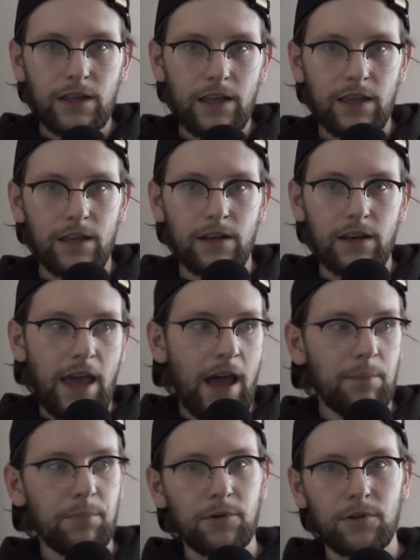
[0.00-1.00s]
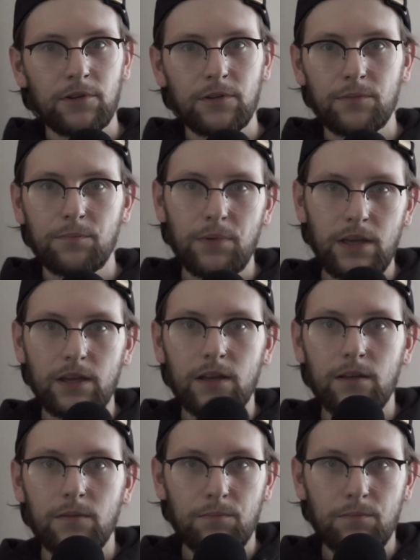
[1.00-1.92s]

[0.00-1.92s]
and Apple, big